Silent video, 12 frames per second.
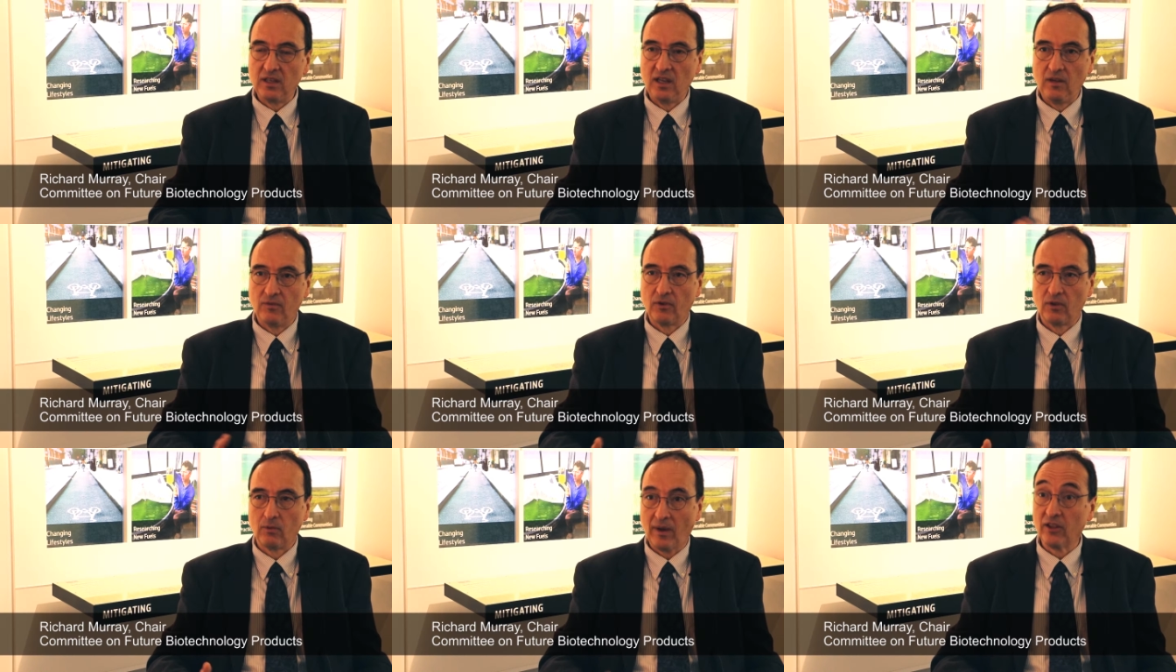need for
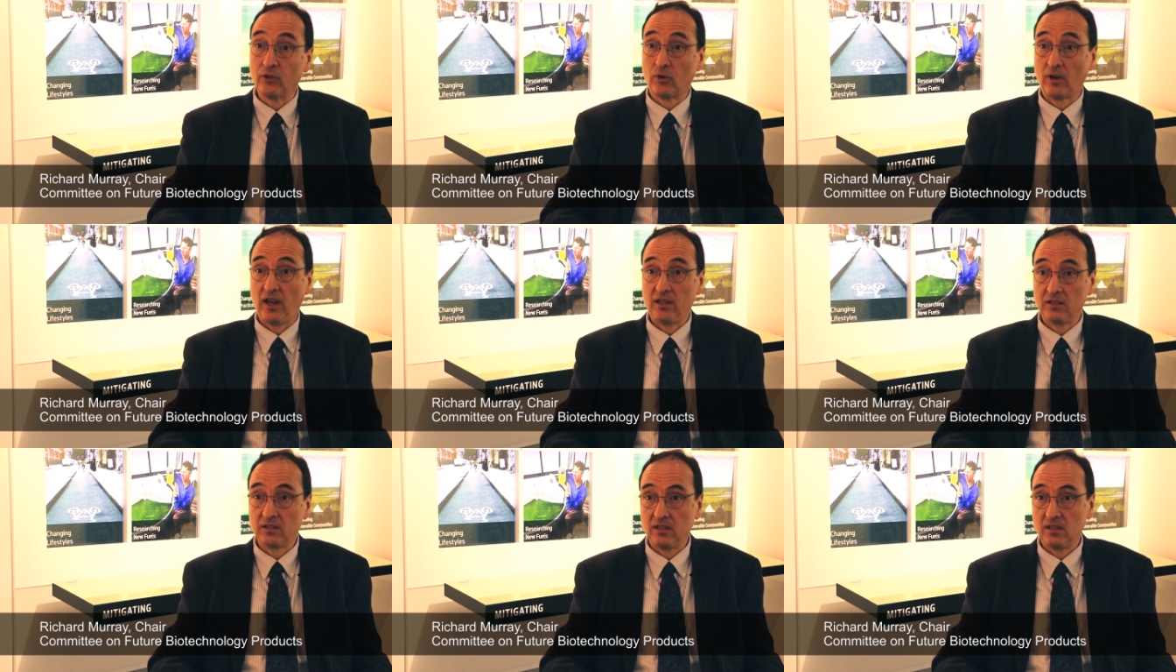the regulatory
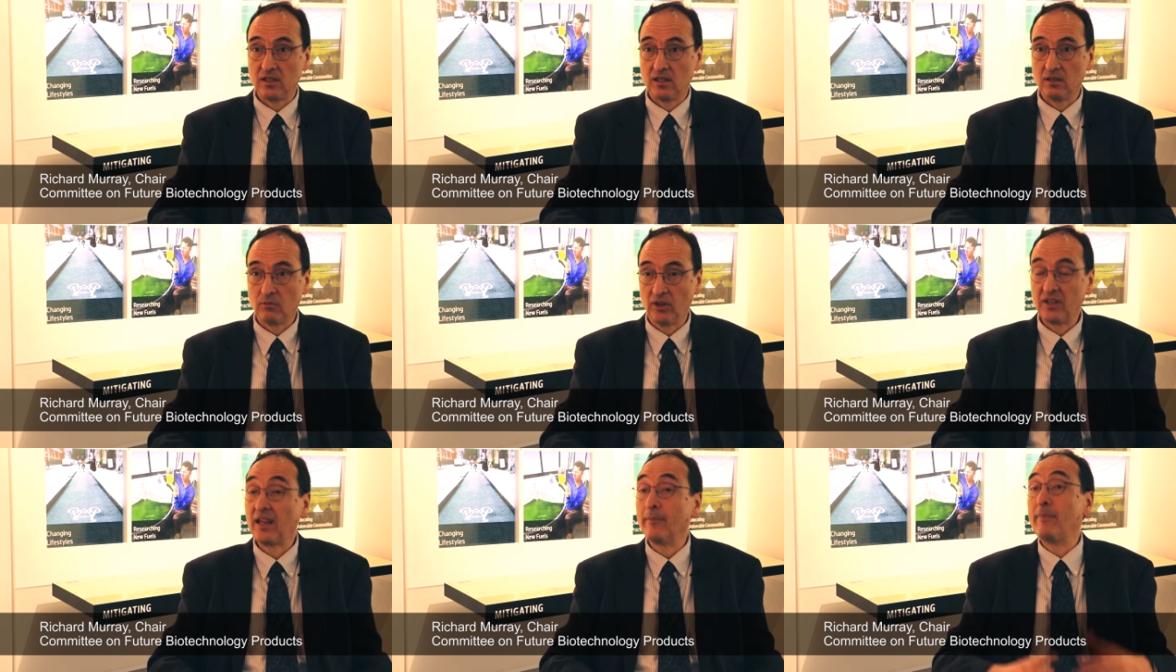agencies to really
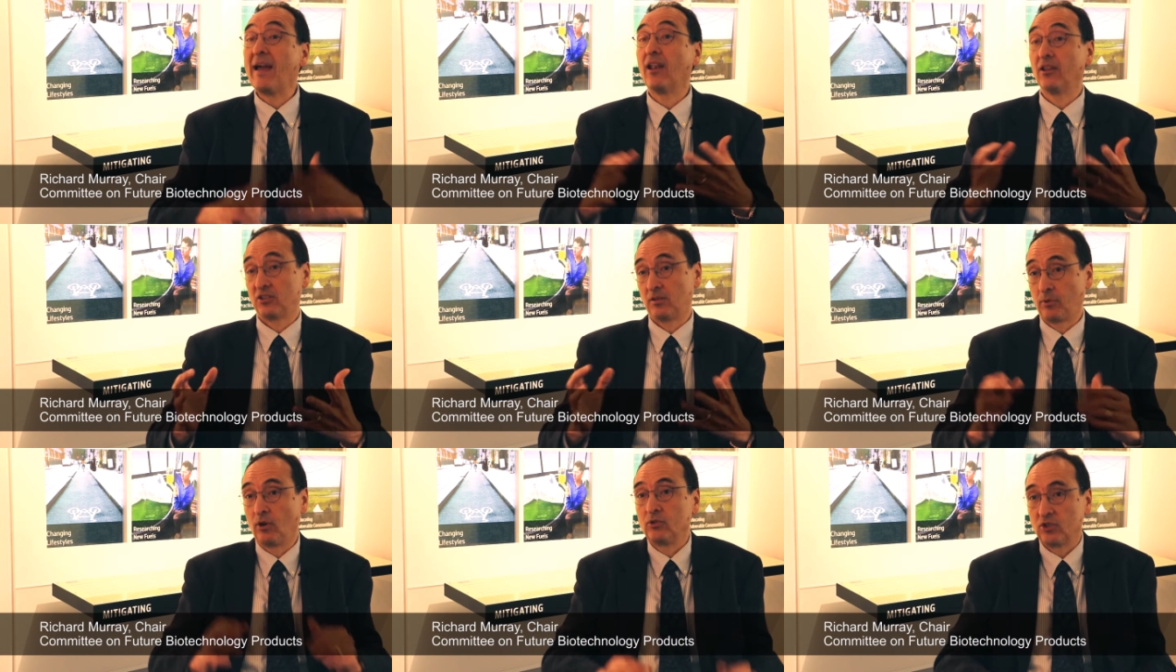take a balanced
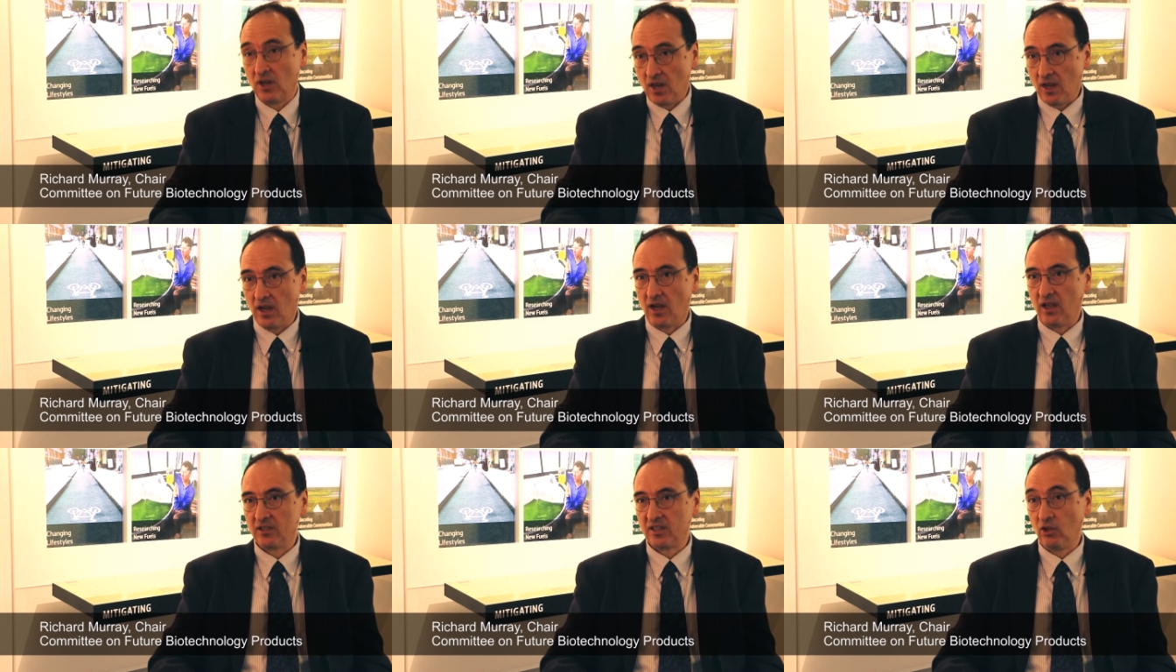approach uh,
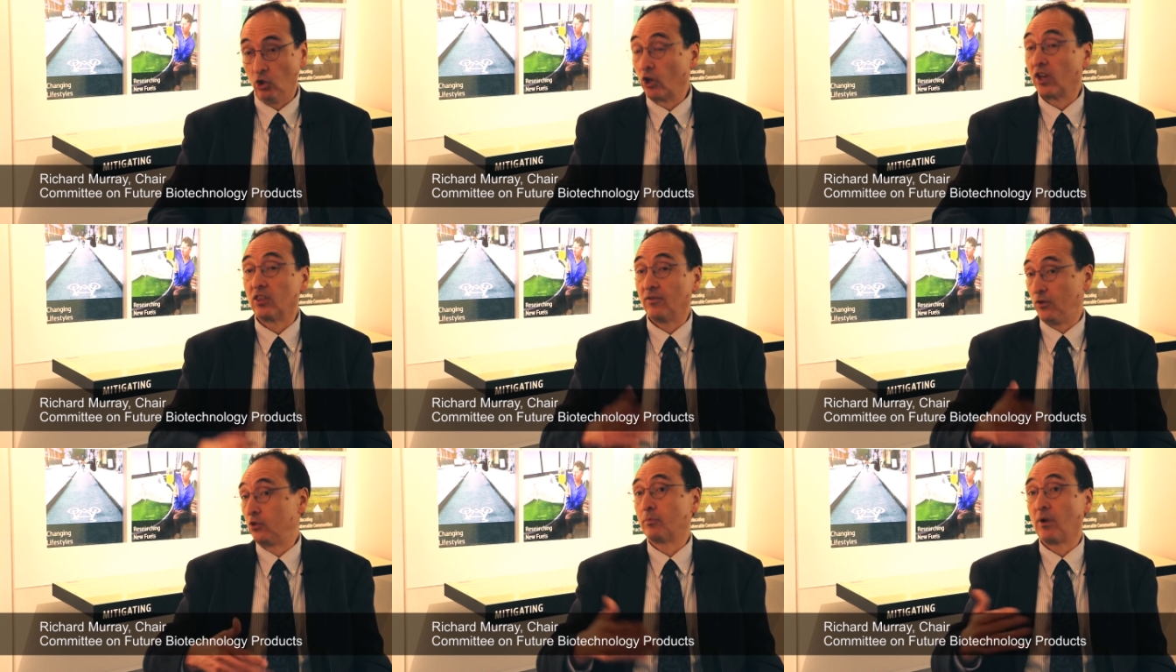as they look at the
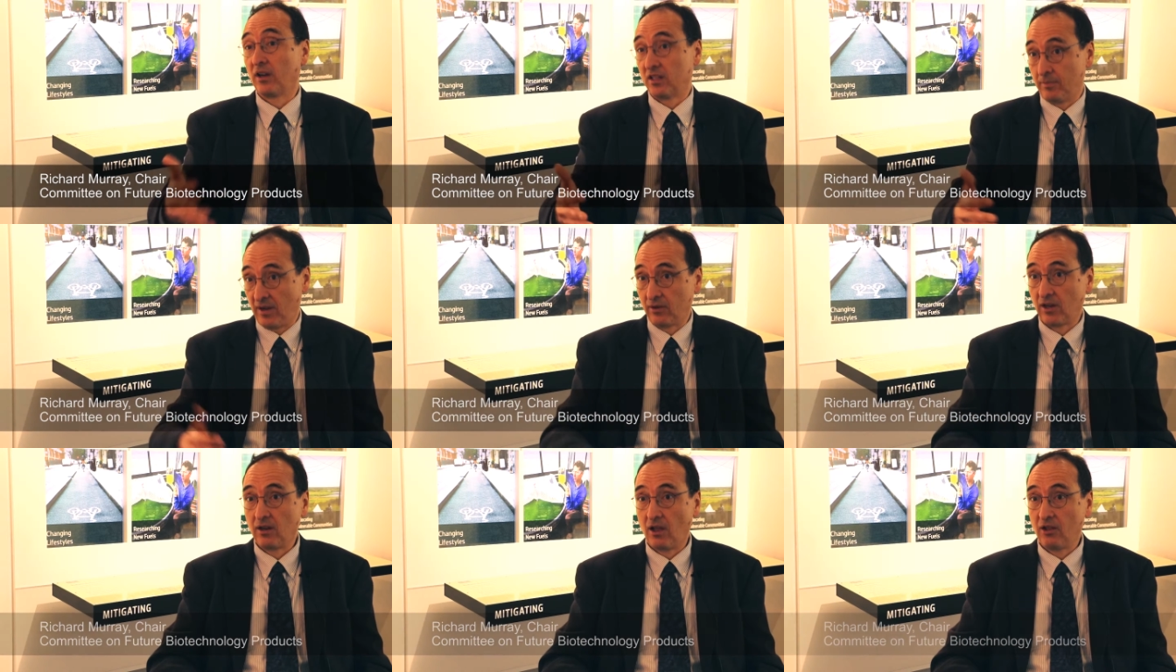future products of
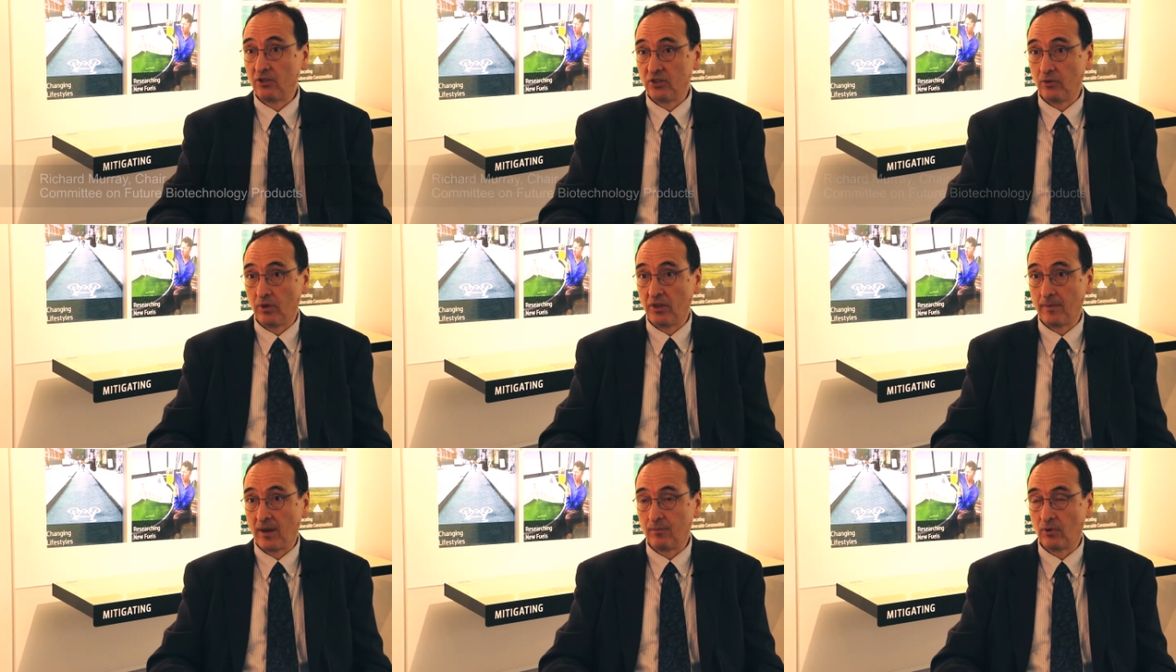biotechnology and what they
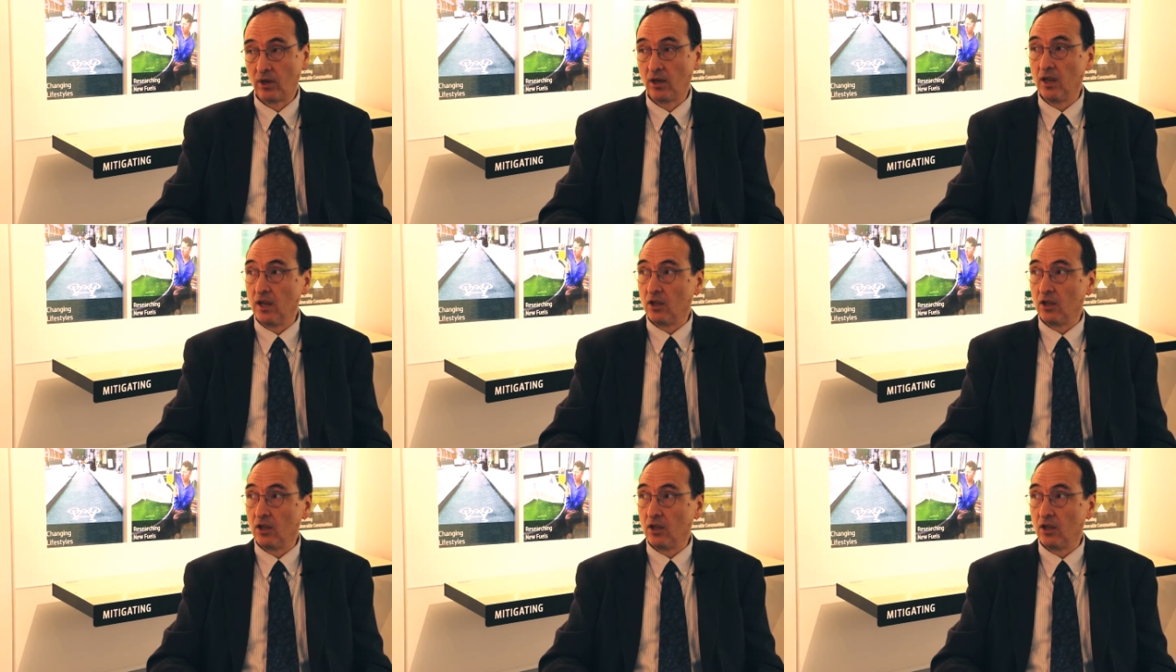might bring.